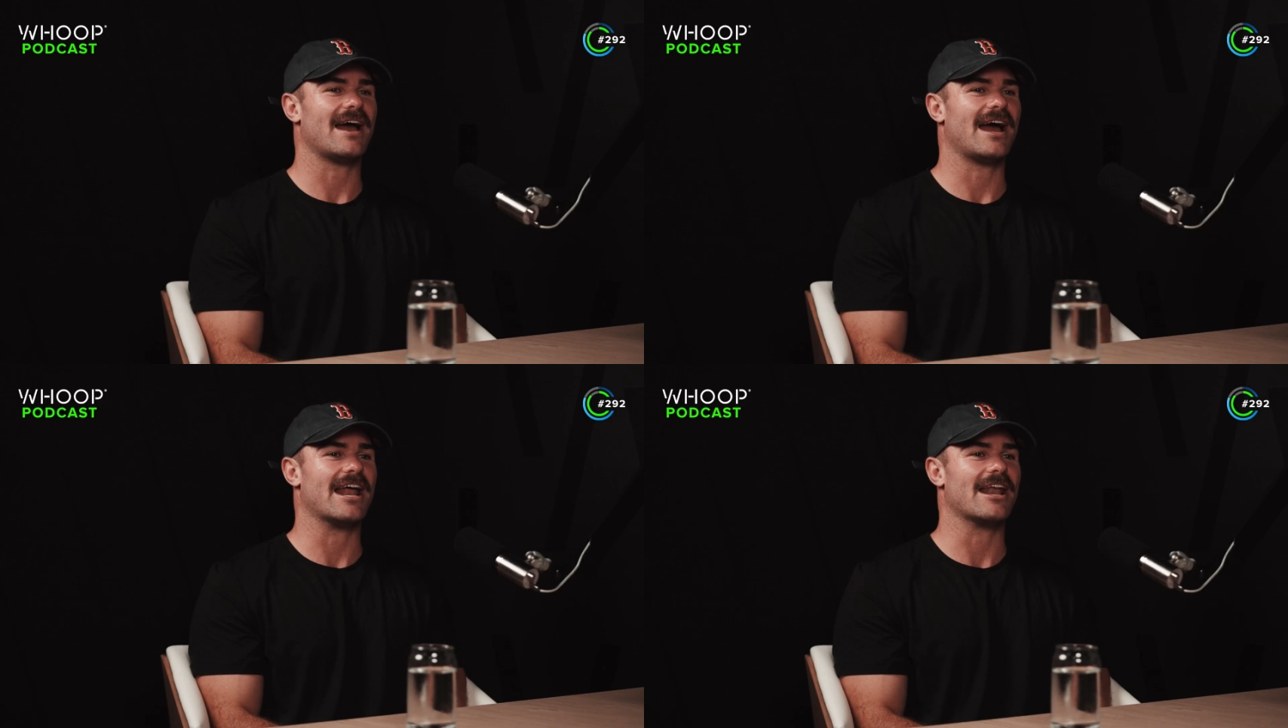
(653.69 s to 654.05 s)

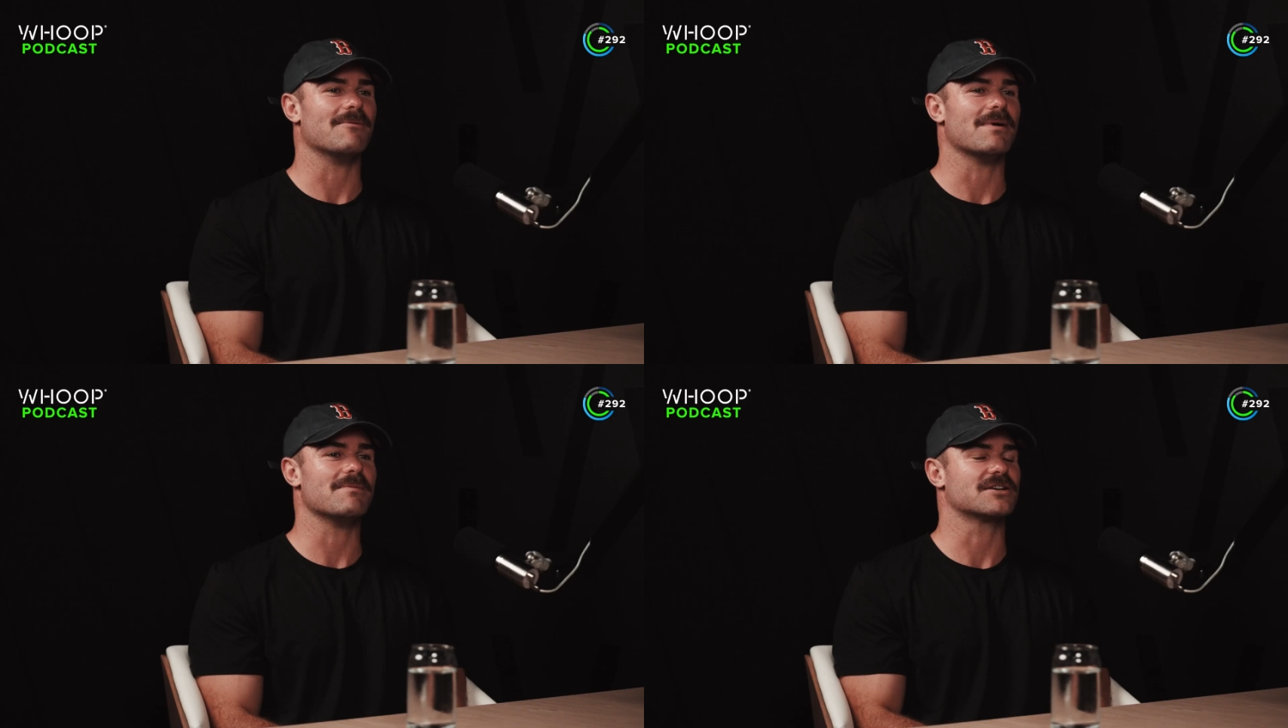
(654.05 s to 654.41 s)
And I
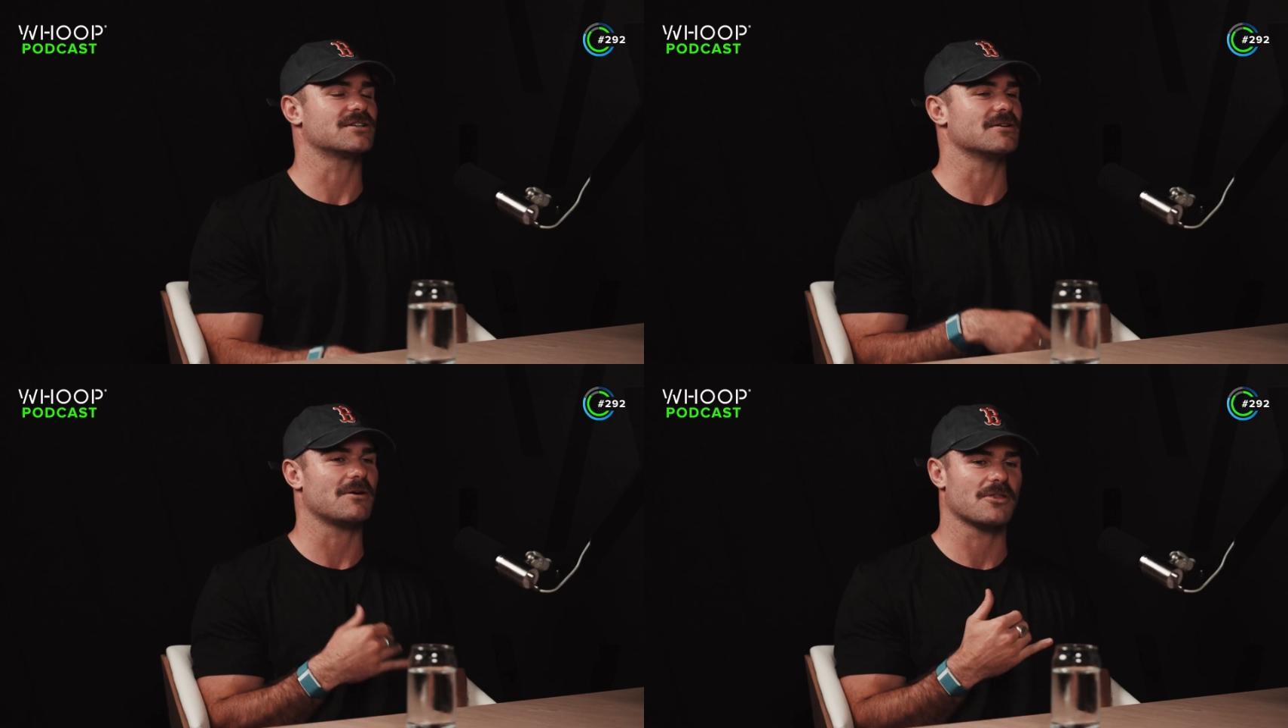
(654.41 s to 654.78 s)
remember
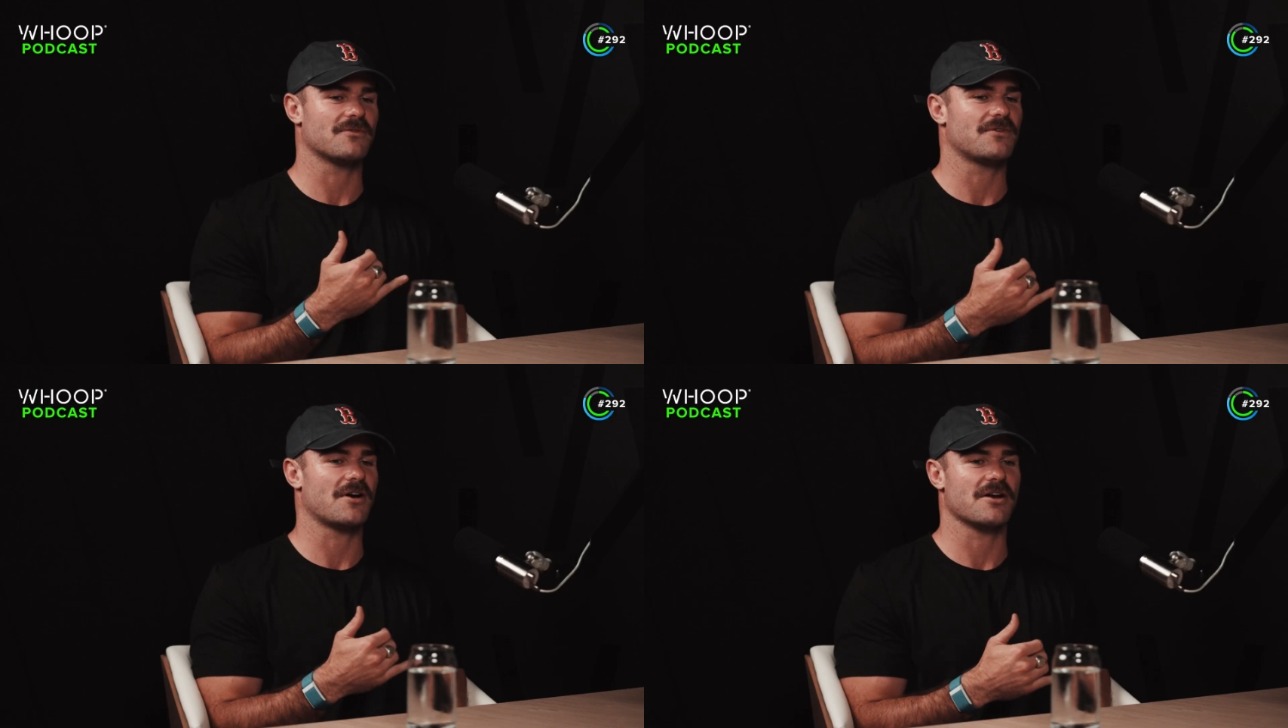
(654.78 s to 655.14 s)
on the
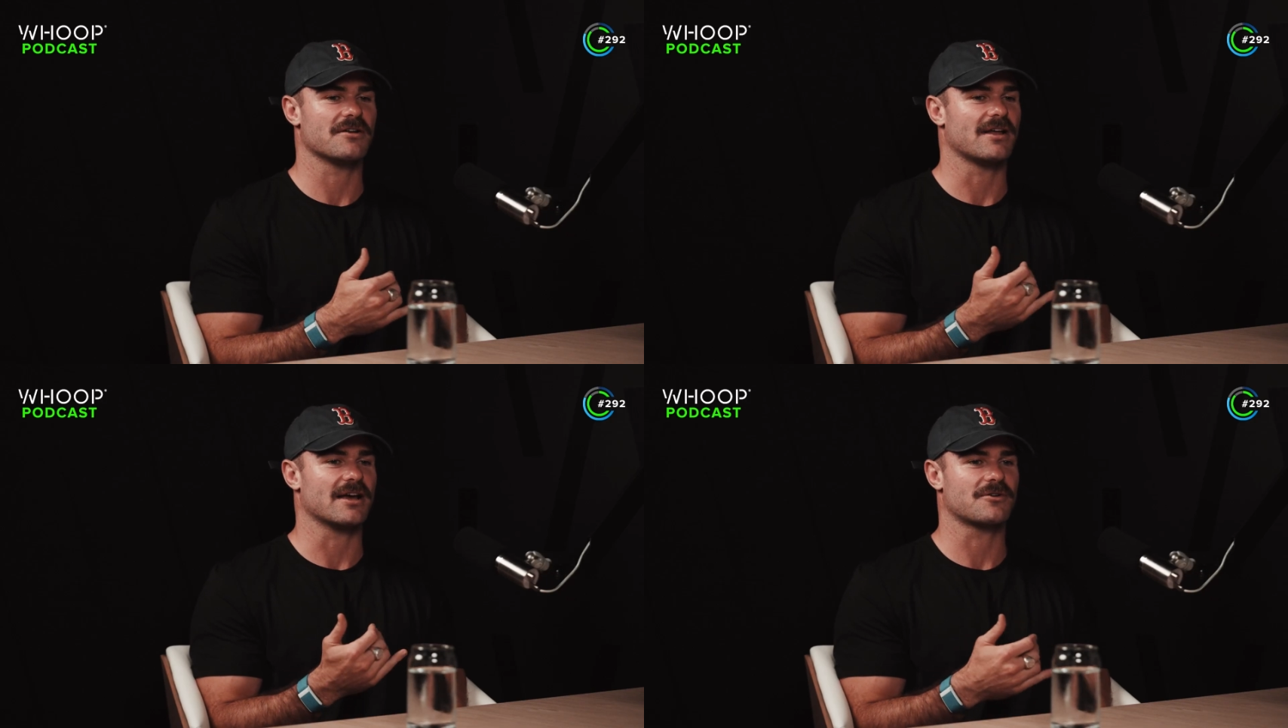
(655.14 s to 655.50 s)
phone,
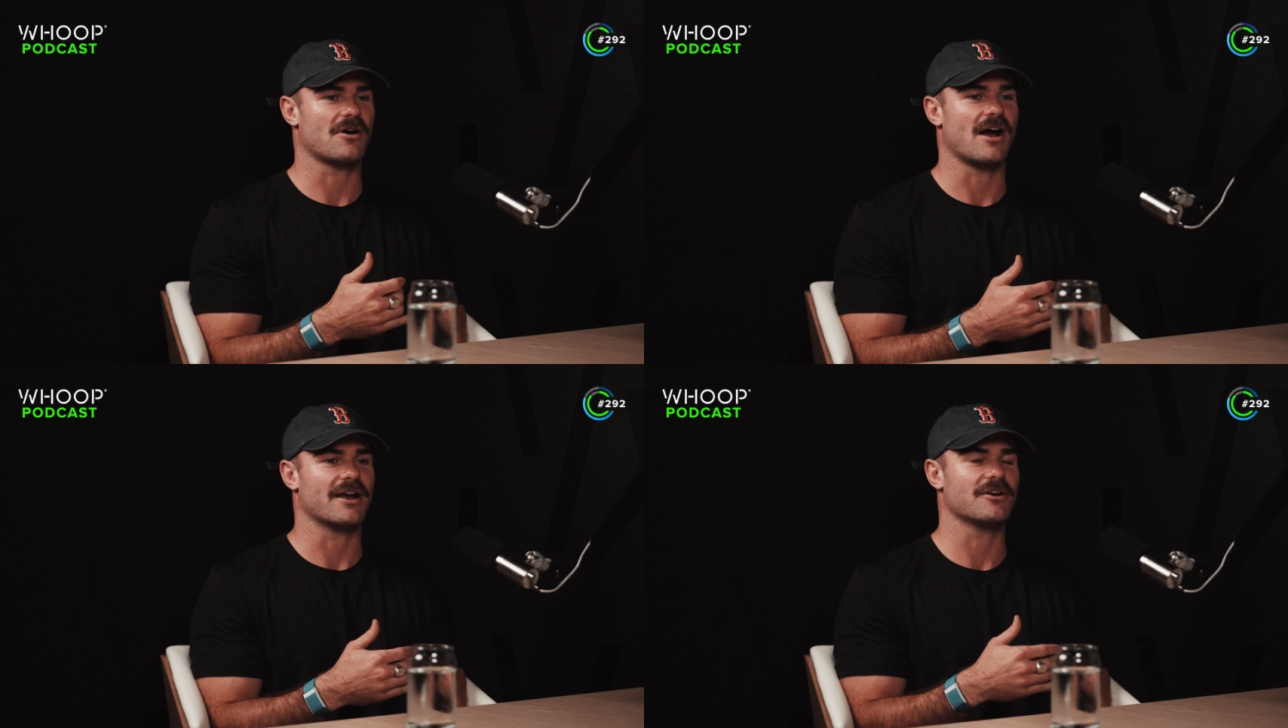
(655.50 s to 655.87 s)
like crying,